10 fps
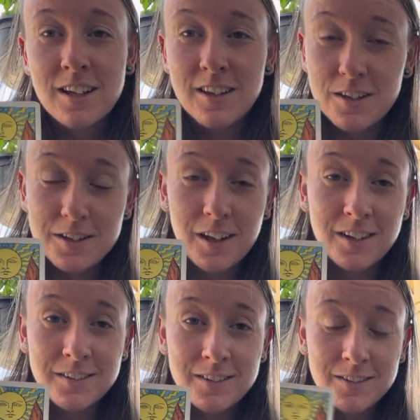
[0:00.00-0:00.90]
The
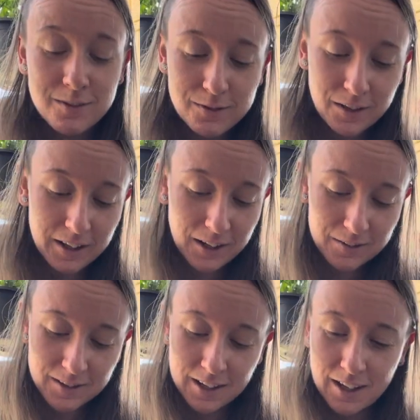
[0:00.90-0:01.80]
sun fell out.
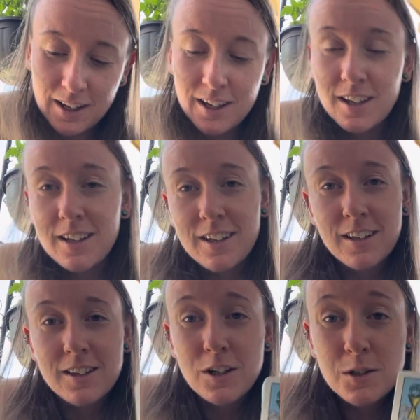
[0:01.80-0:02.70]

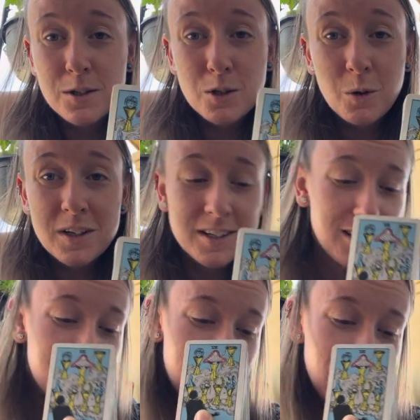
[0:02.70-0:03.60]
There's the
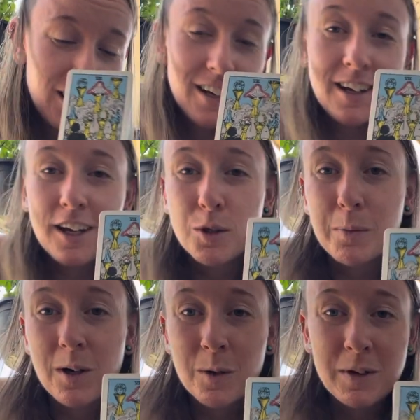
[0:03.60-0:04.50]
choice at the
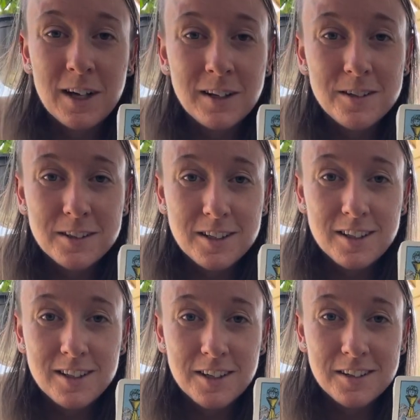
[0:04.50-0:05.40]
bottom. I hadn't looked
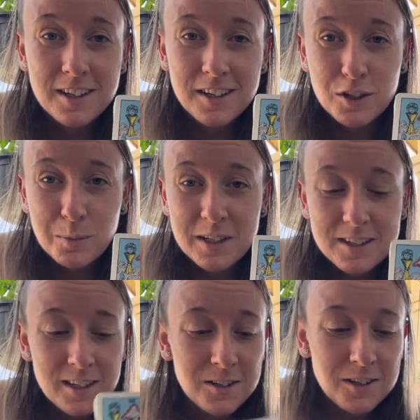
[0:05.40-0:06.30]
at the
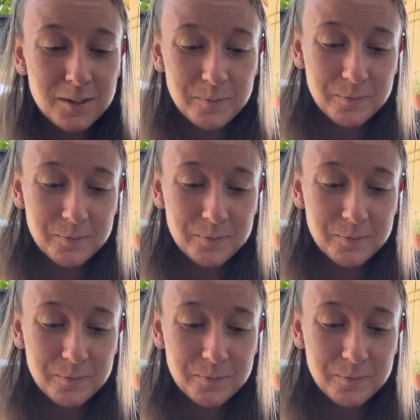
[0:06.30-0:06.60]
base energy.